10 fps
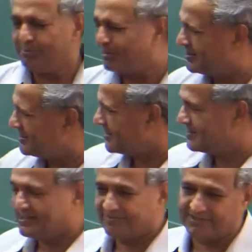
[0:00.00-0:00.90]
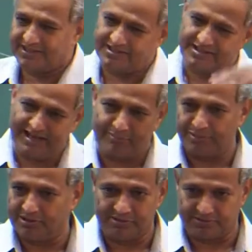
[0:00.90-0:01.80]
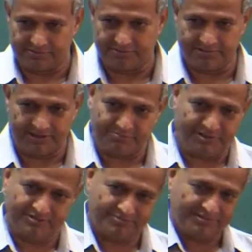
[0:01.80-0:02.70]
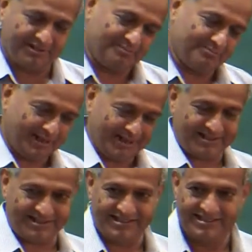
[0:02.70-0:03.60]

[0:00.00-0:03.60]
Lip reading: but it has a effect on damping also, that part we will come later